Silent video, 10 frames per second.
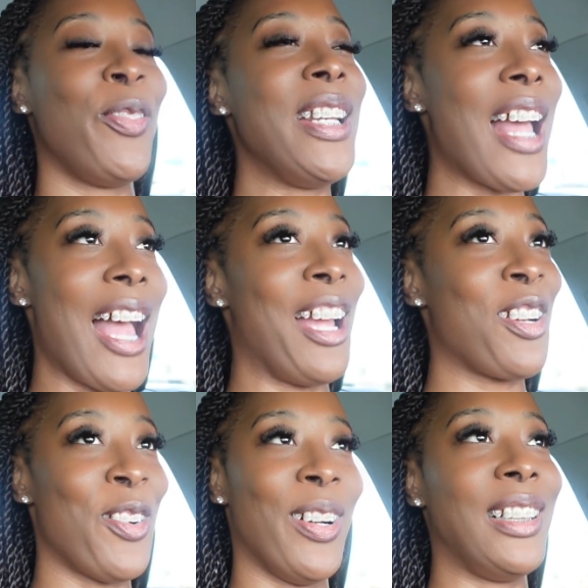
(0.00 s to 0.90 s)
we not
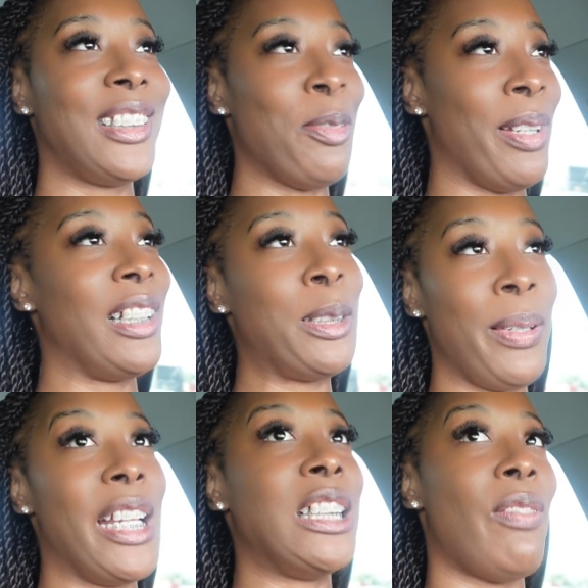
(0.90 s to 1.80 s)
going to mail this
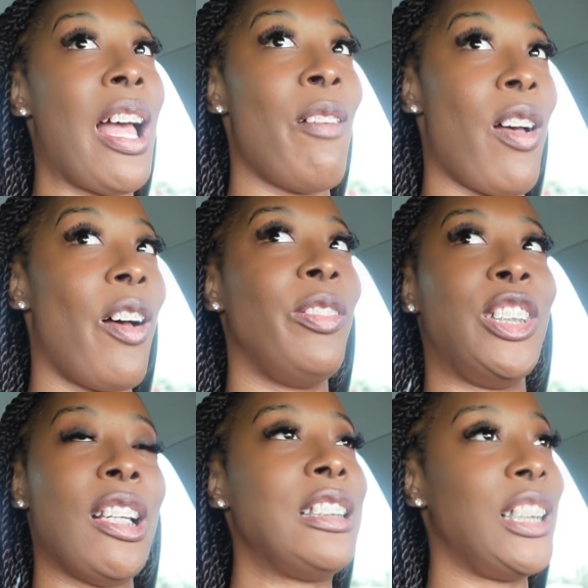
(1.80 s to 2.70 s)
PS5 off
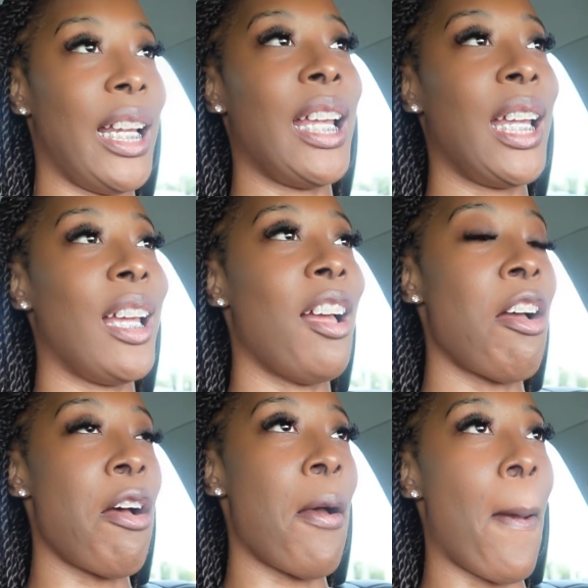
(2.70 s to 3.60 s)
just yet.
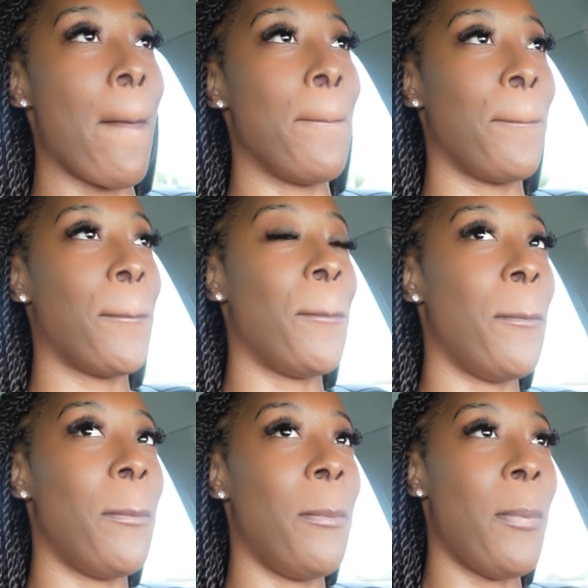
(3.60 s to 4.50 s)
Um,
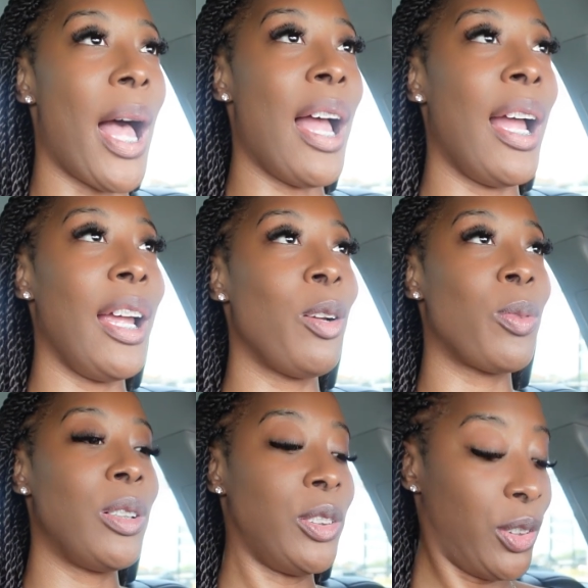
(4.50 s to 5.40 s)
My
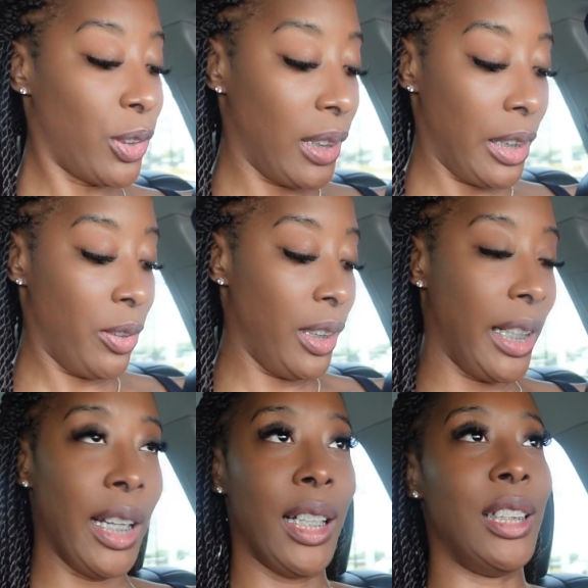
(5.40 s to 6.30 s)
realtor
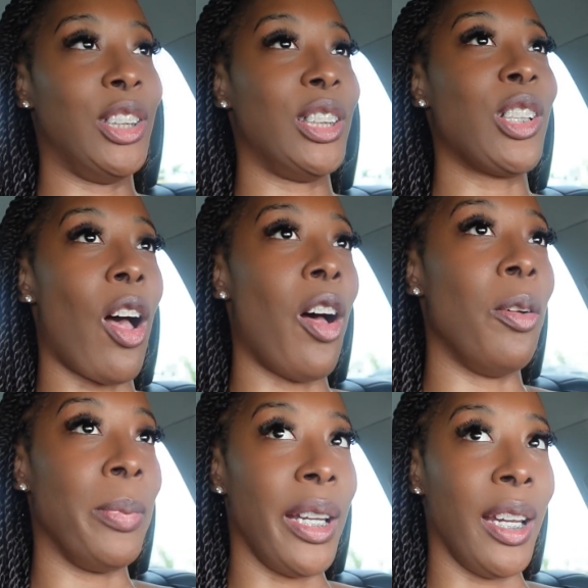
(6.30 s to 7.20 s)
literally just
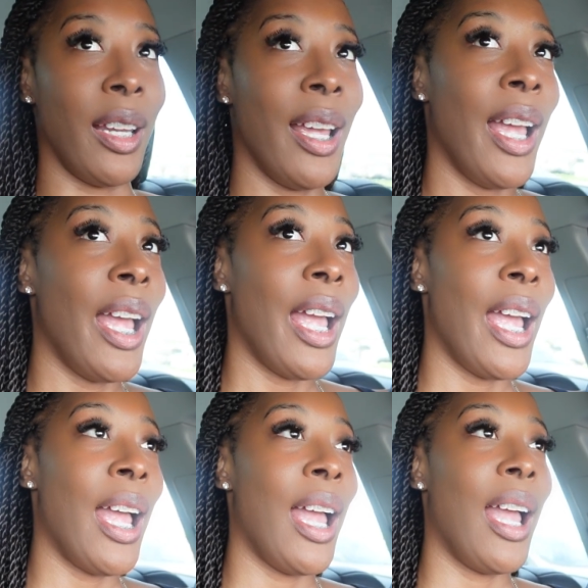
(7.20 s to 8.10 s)
called me
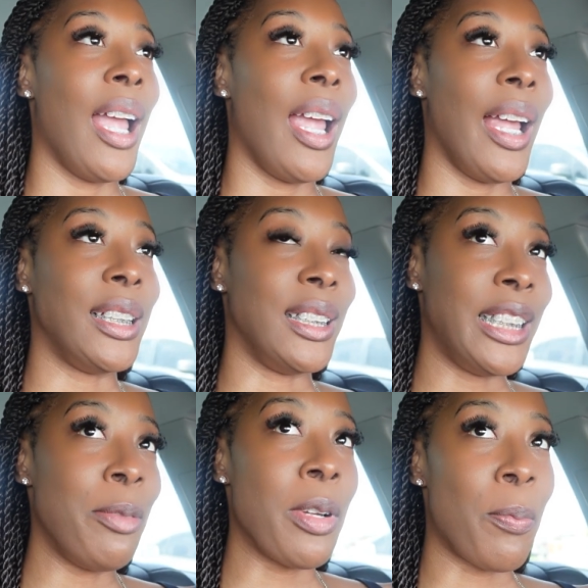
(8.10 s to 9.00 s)
and she
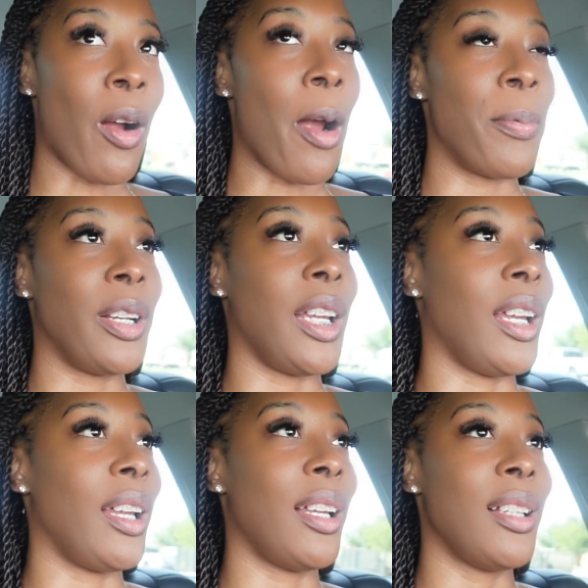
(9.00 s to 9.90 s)
sent me a property.